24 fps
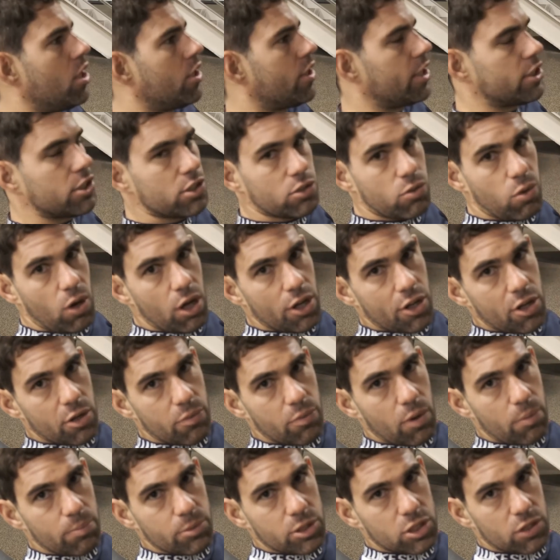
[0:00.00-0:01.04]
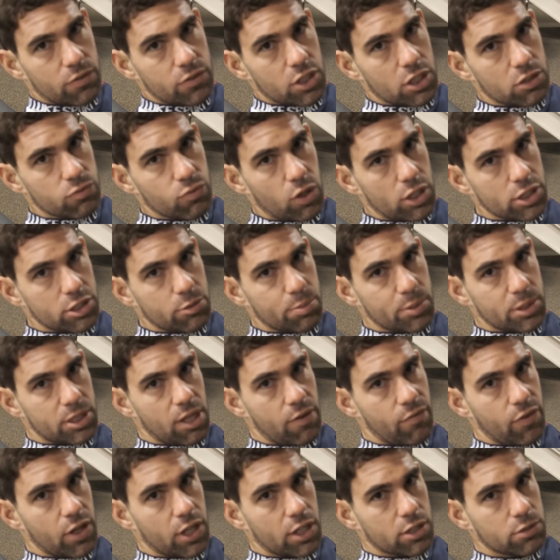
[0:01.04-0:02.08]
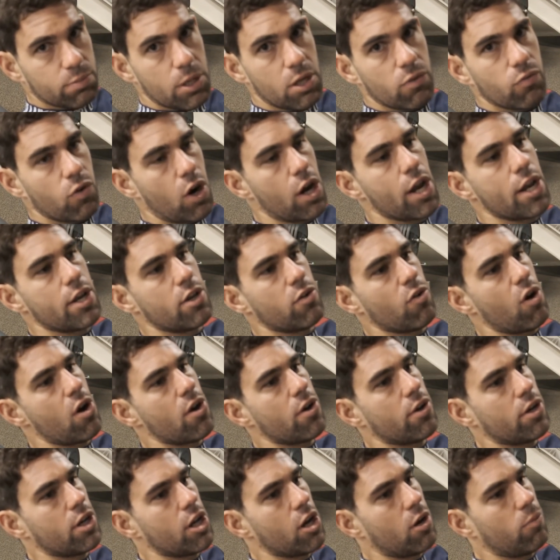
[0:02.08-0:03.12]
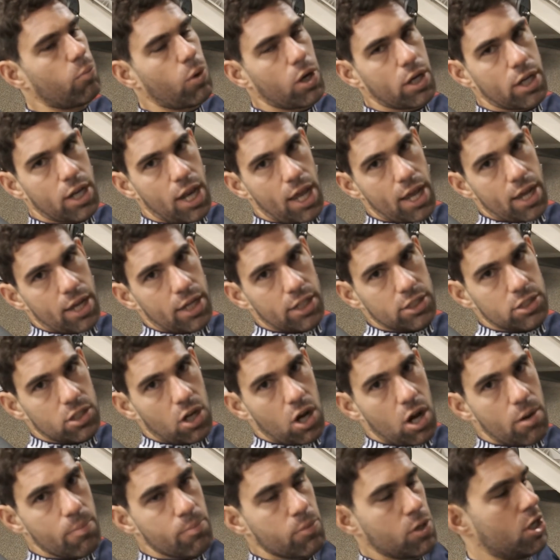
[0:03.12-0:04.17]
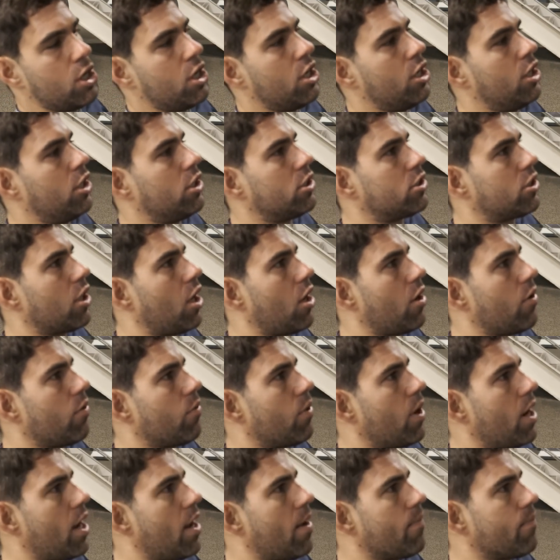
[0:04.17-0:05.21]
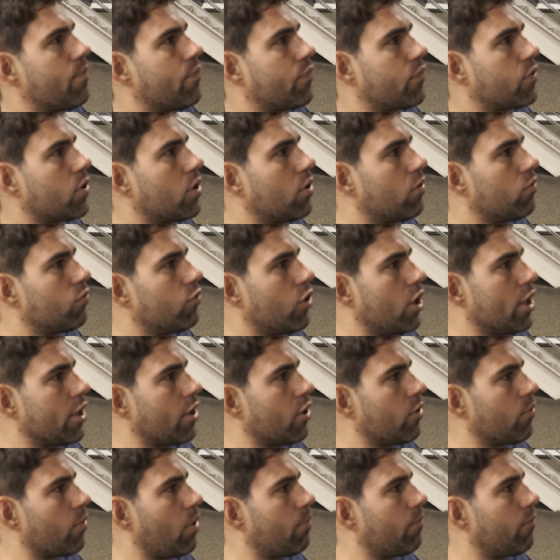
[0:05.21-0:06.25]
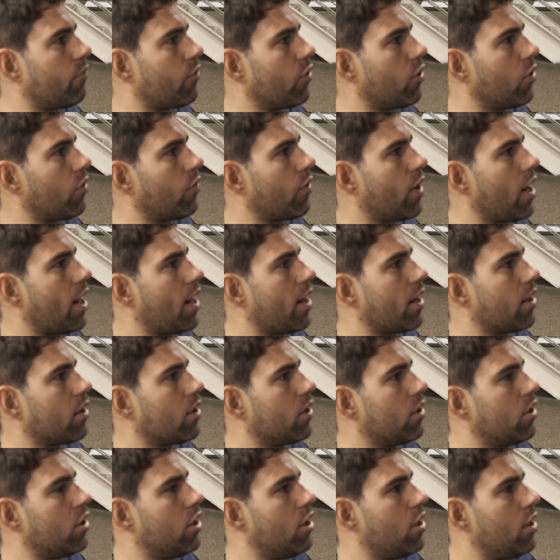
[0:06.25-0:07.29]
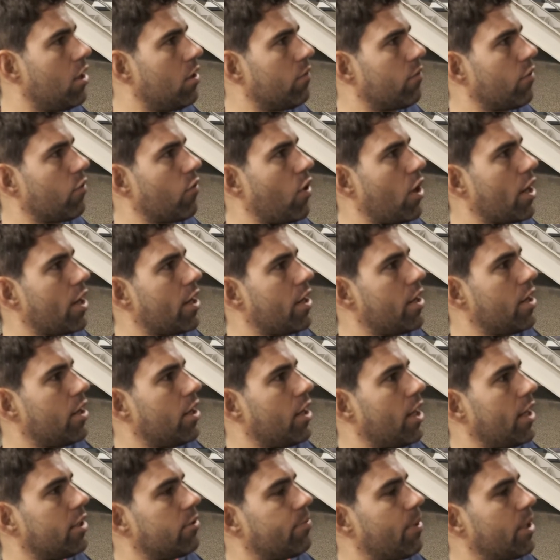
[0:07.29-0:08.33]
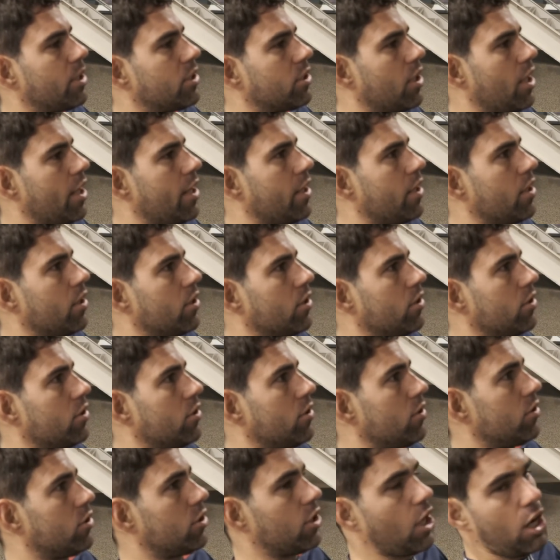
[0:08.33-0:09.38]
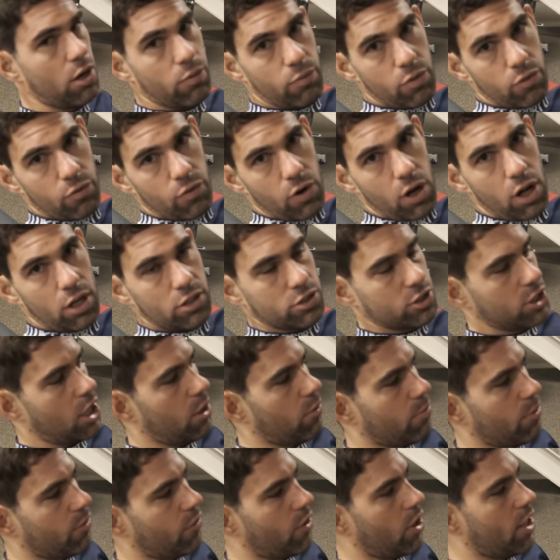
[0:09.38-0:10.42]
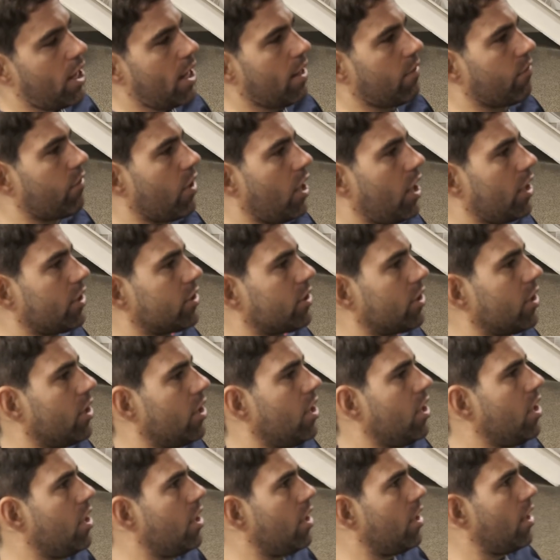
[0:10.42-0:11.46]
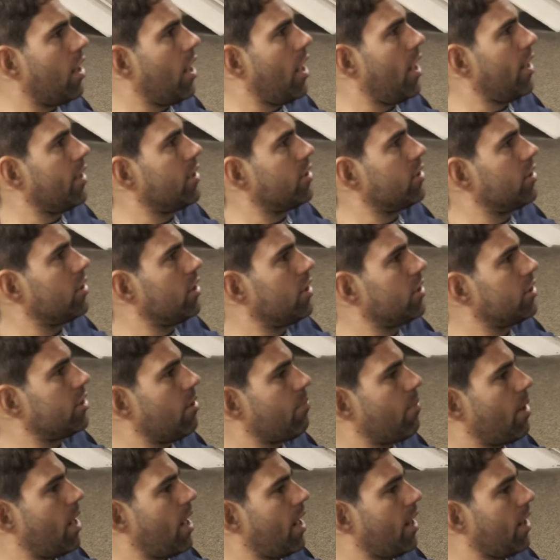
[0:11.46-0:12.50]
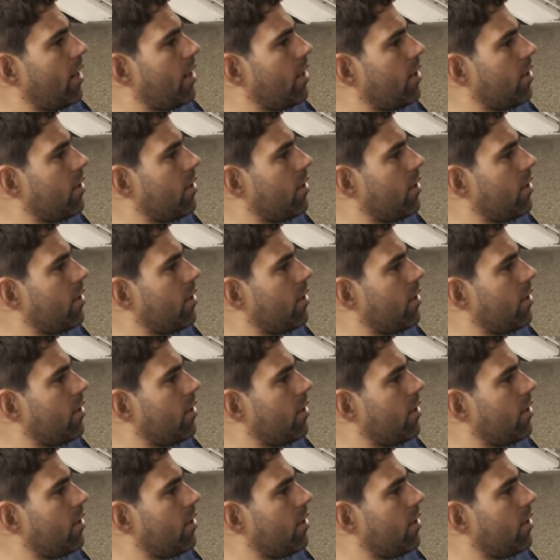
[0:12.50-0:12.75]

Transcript: this is quite a good one because obviously it's run specific. When you run in, you're only on one leg at a time. So really good one for running, and basically I'll start with my right leg first and sit back,